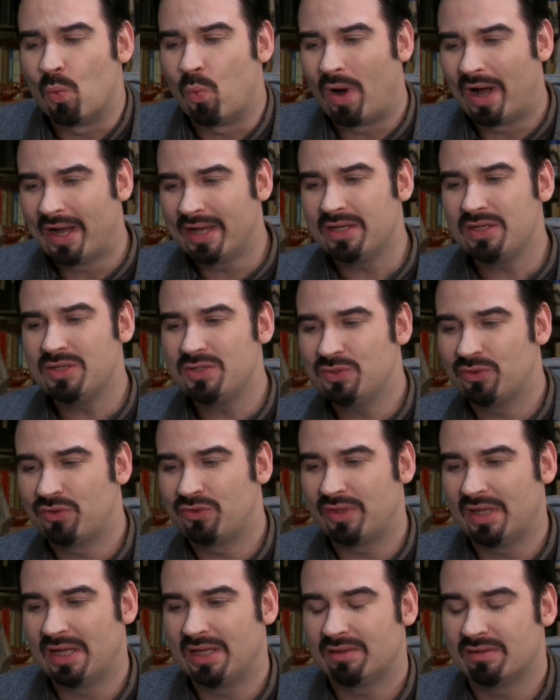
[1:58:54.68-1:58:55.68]
Why do you
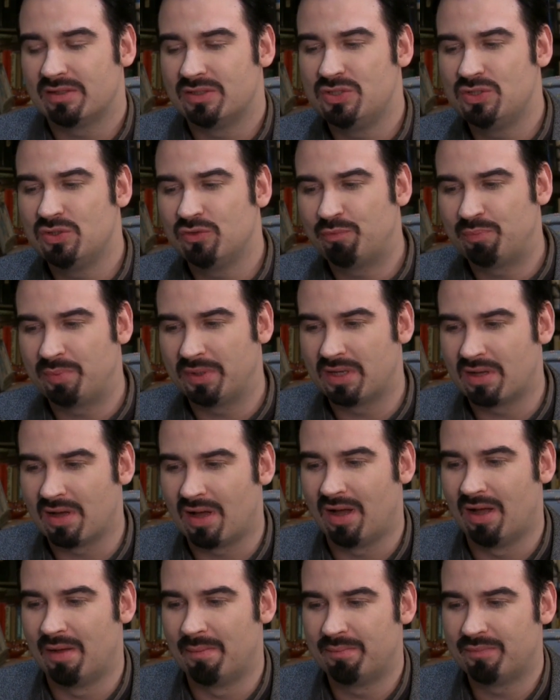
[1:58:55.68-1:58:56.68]
think that you've
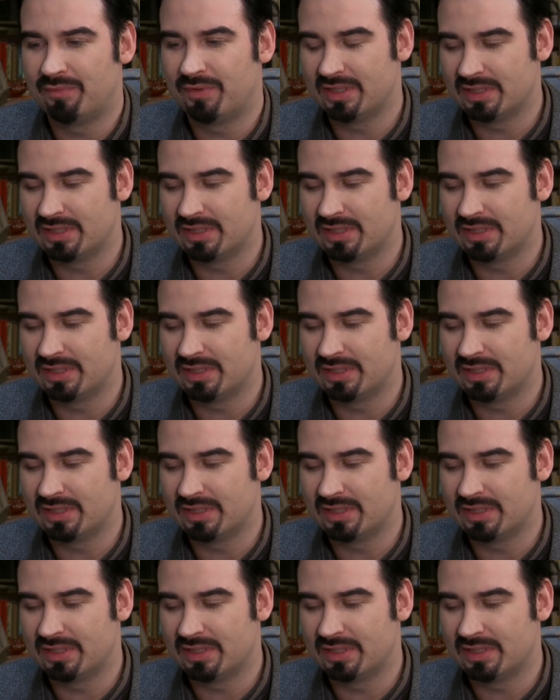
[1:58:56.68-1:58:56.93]
become